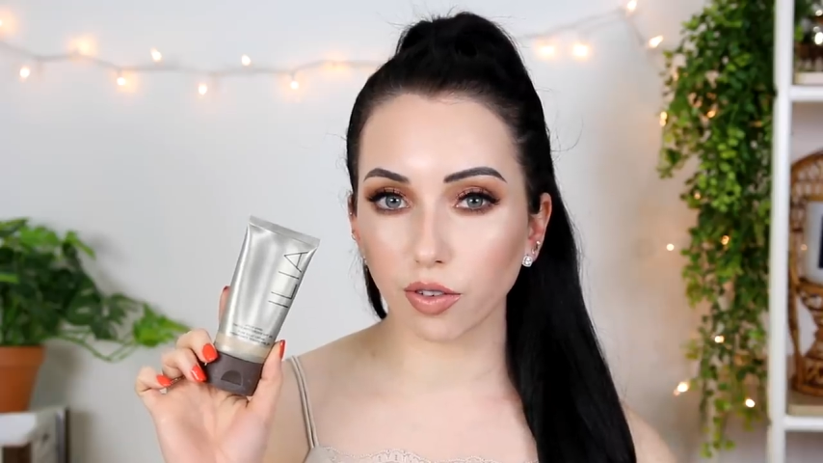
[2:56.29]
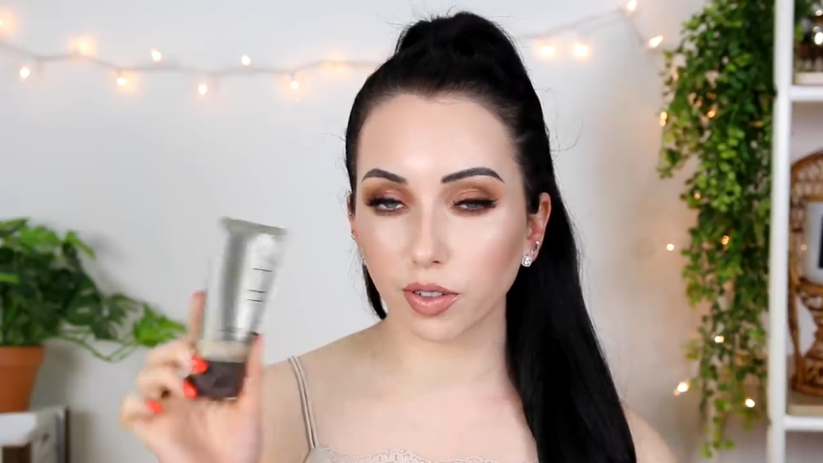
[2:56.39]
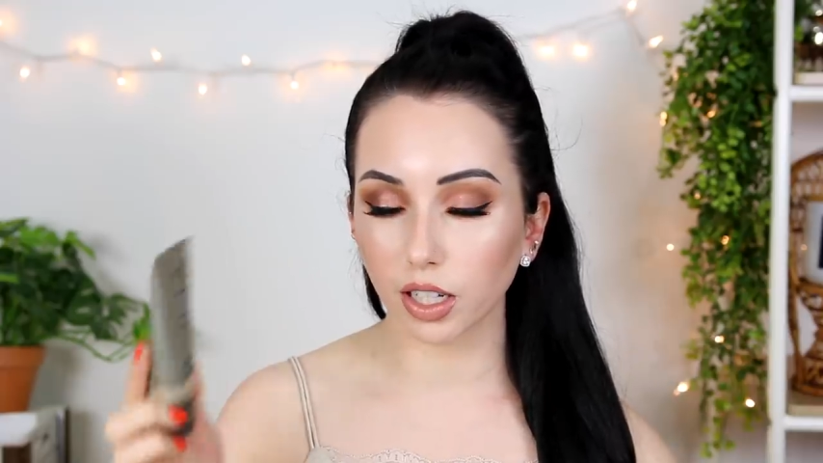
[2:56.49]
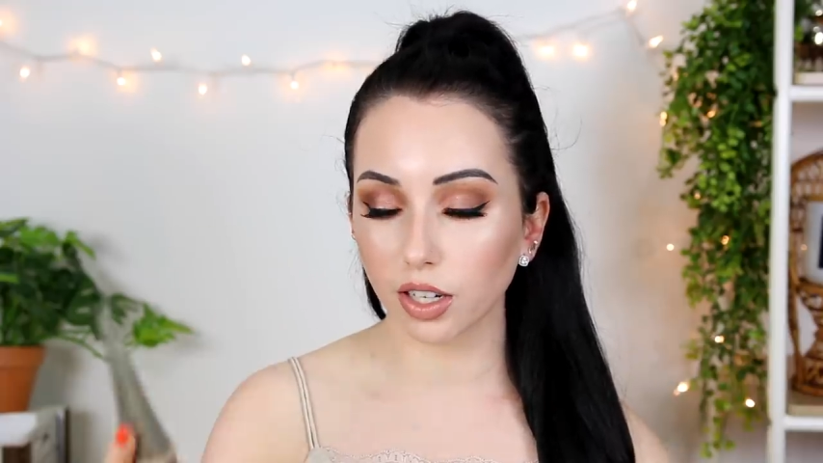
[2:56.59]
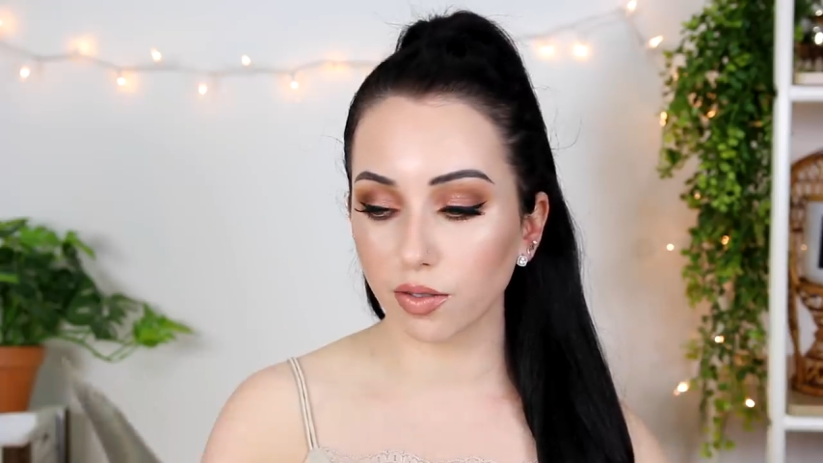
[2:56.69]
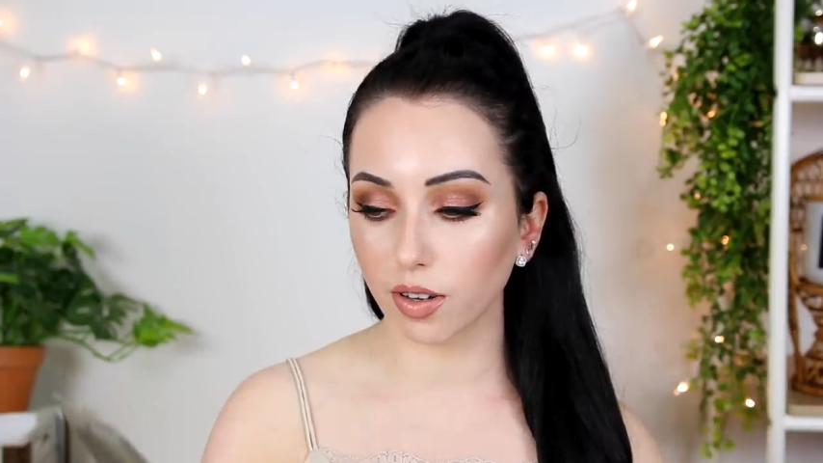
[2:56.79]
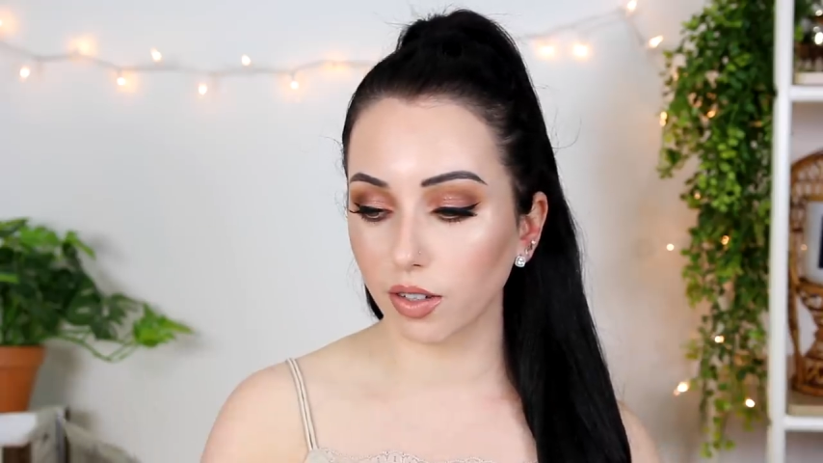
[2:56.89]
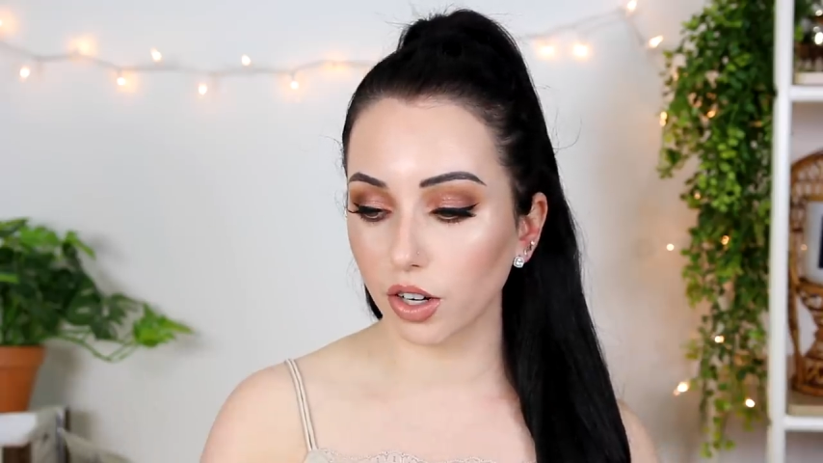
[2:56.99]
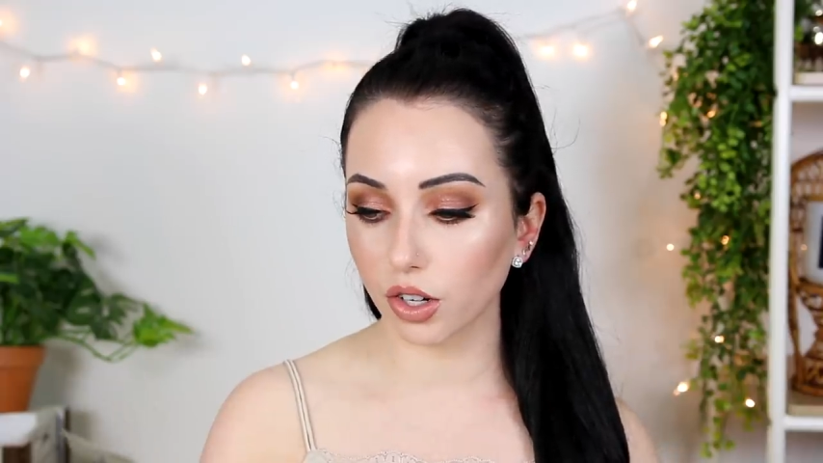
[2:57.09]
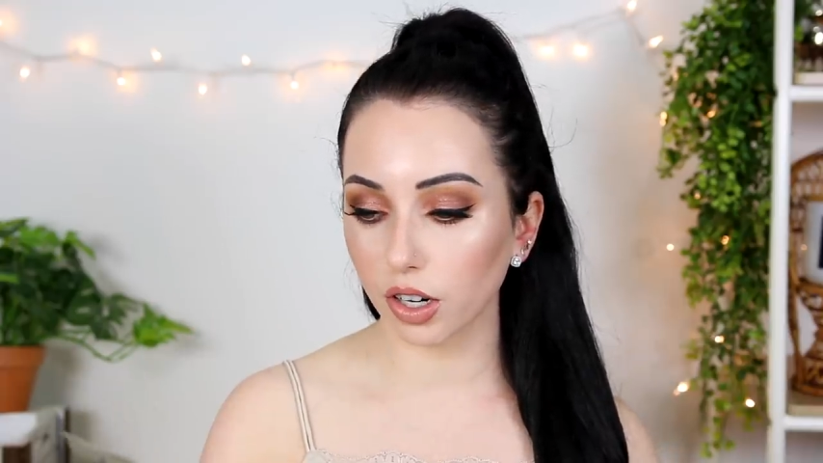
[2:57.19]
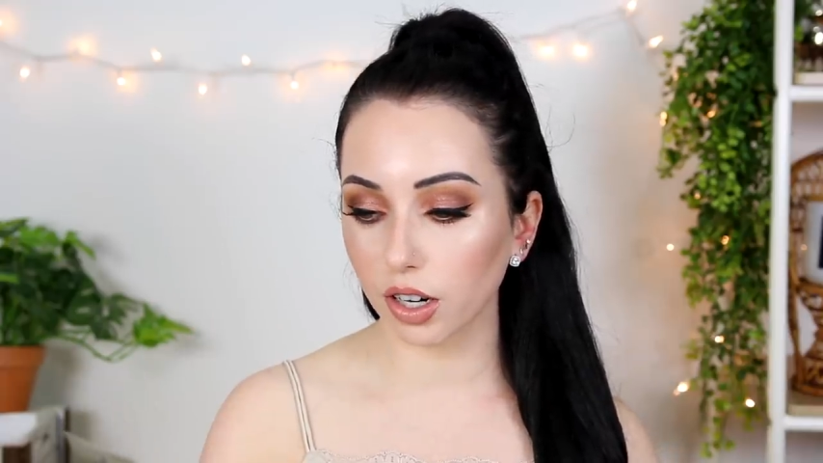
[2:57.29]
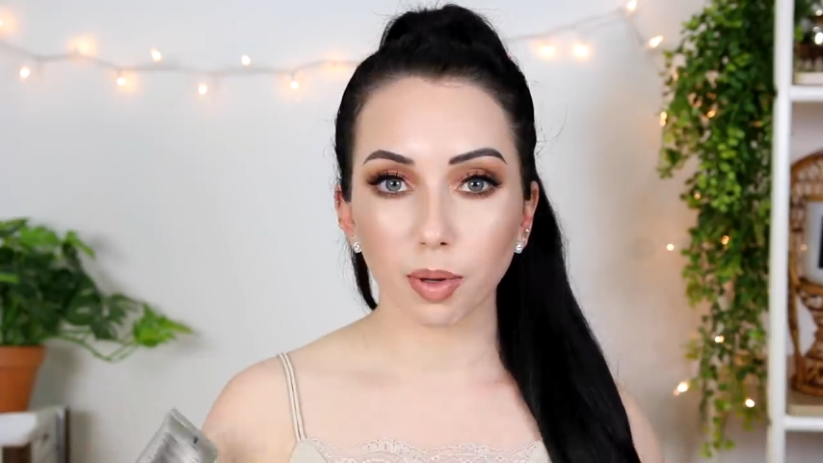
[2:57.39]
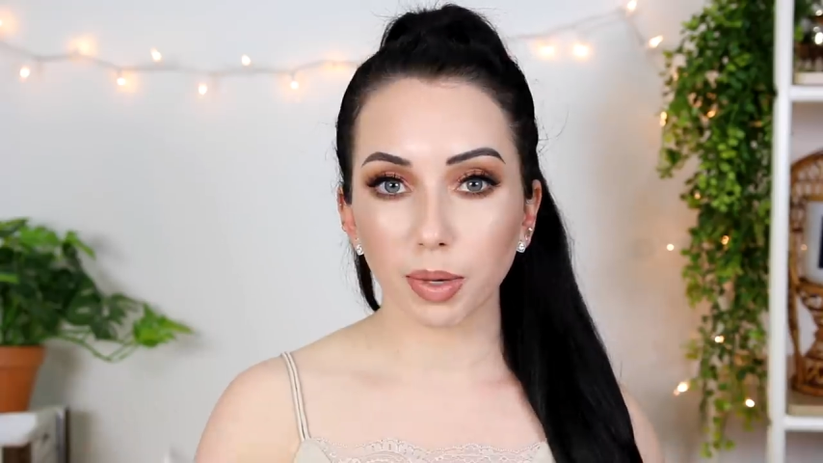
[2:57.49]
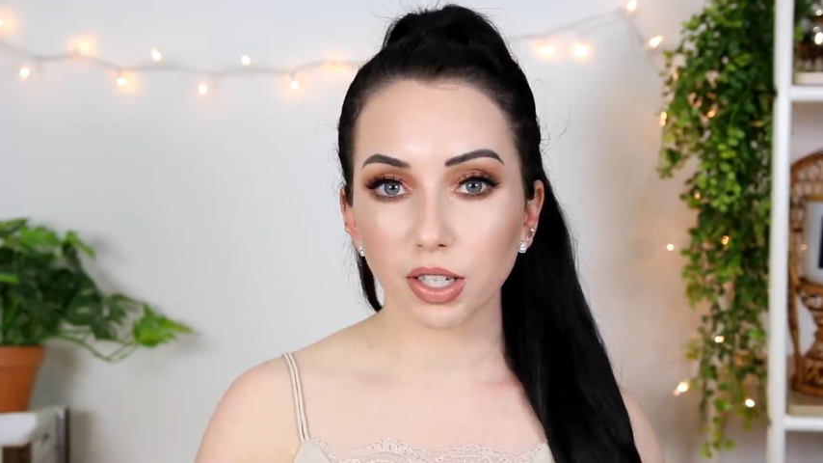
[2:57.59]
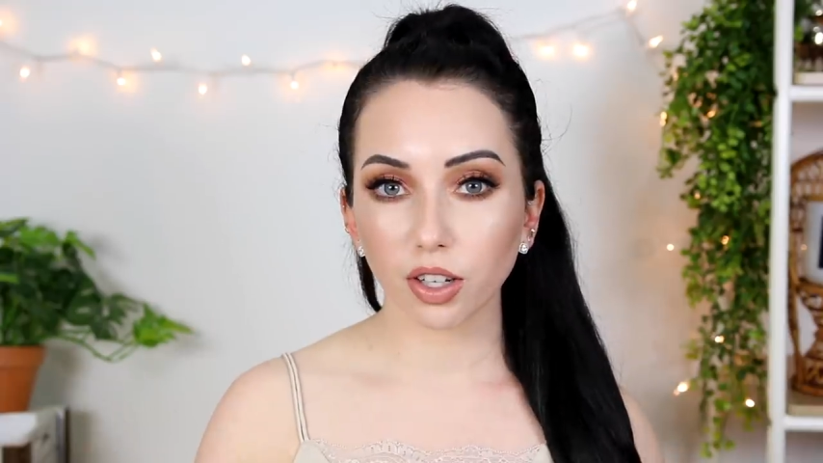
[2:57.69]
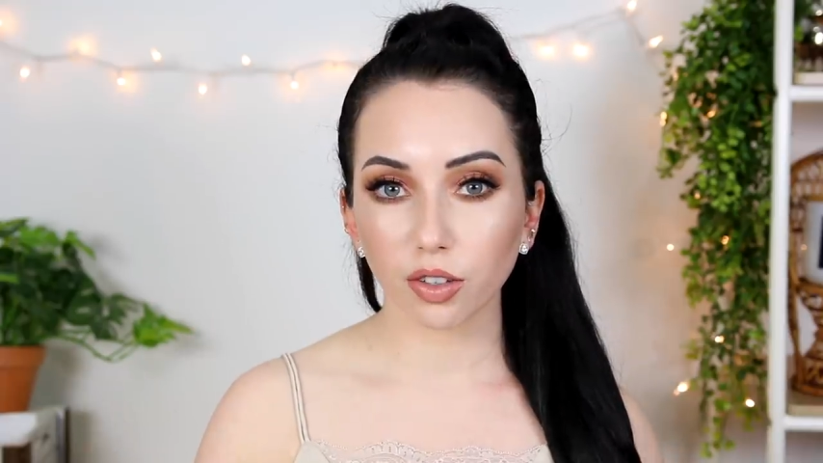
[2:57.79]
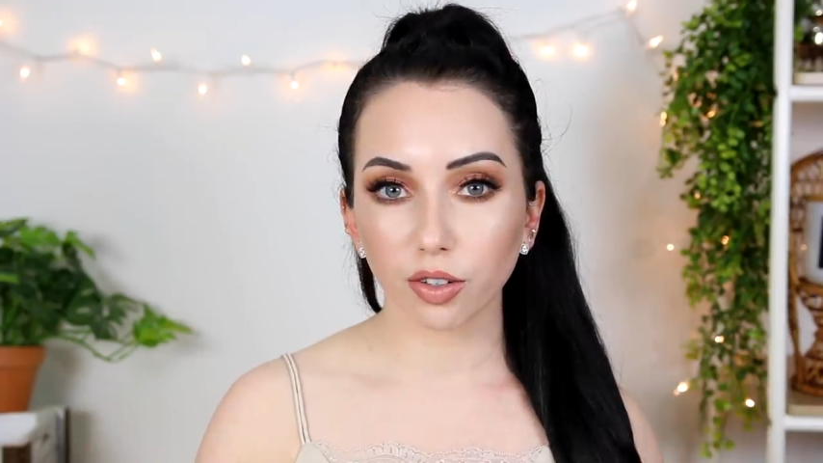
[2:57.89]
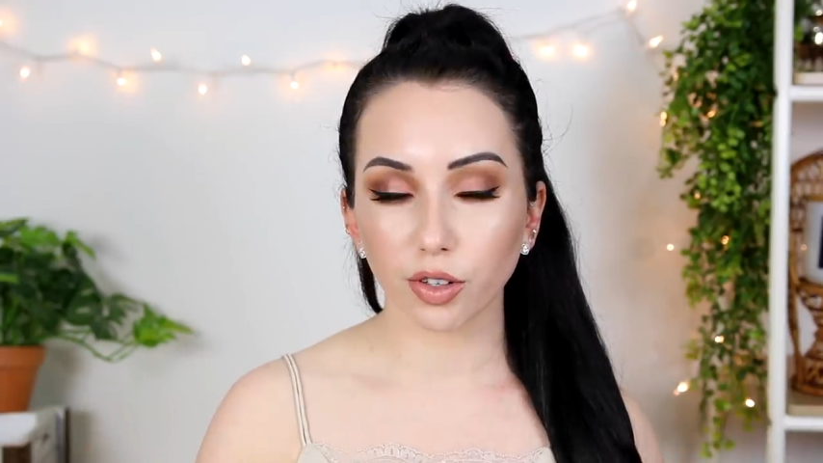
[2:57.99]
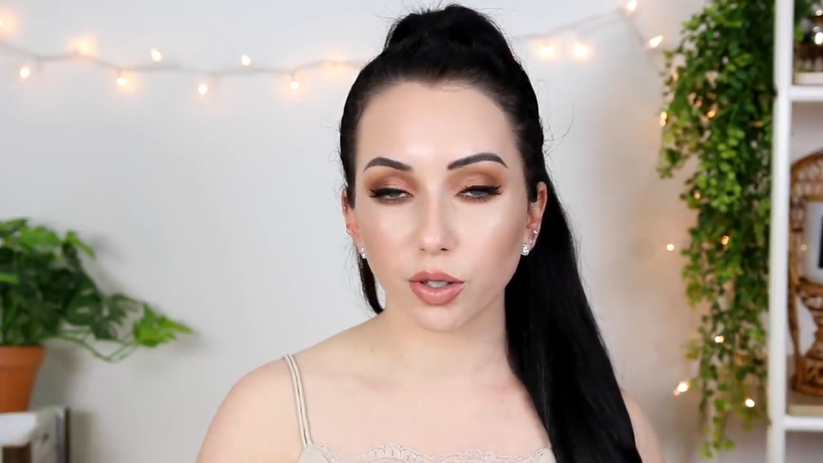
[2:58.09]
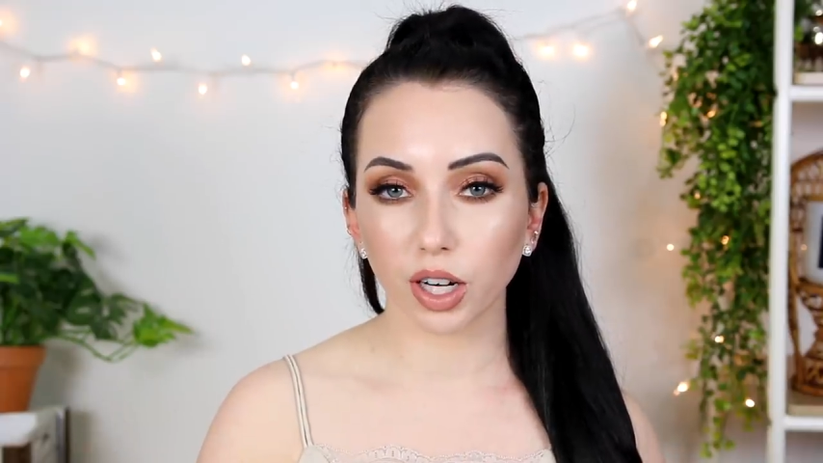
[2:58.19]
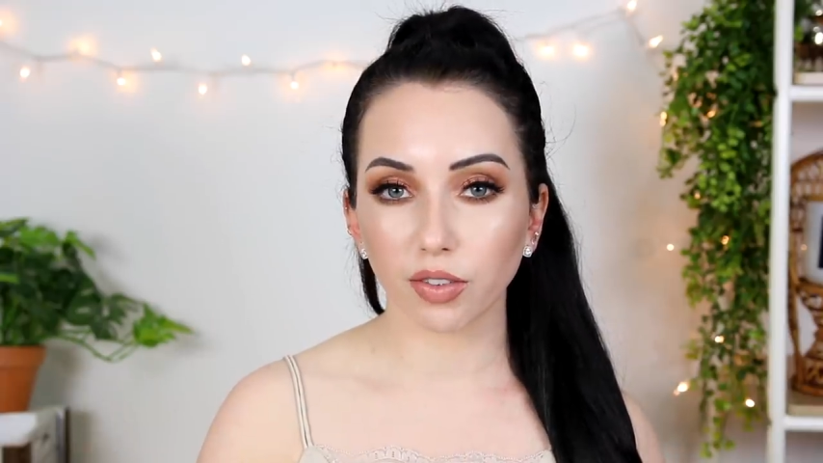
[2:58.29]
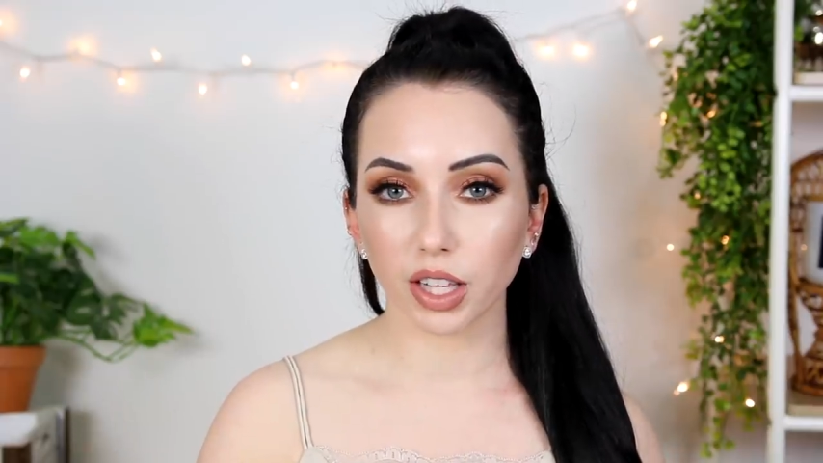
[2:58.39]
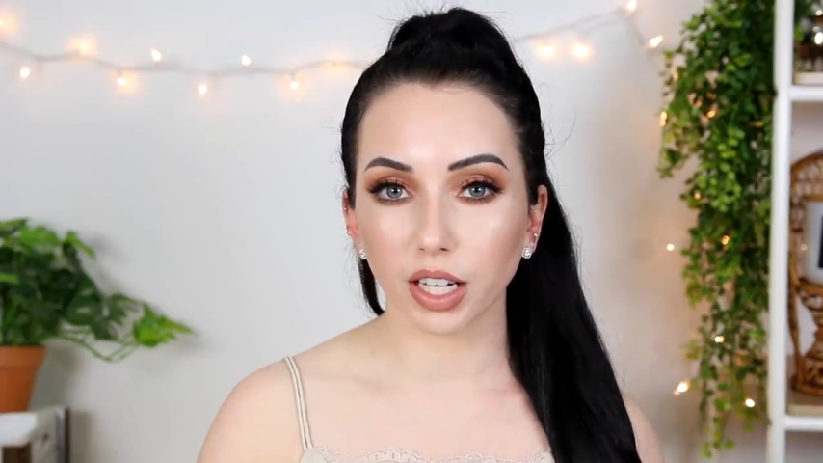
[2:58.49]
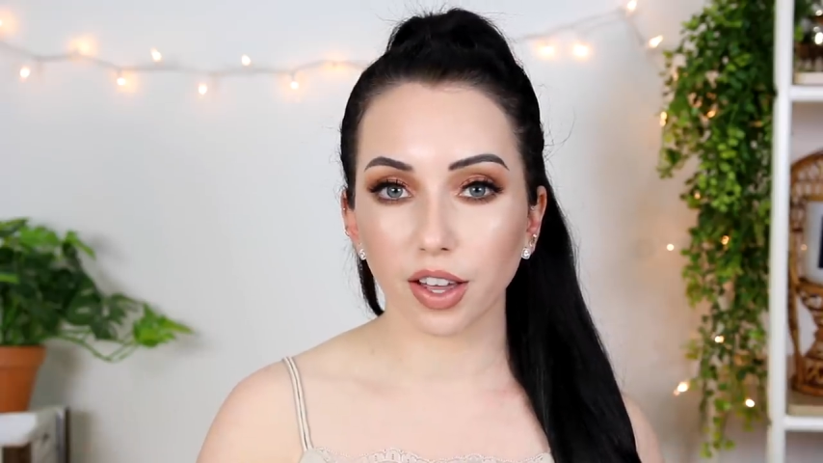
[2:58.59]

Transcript: fifteen days of foundation, but based on the reviews and everything,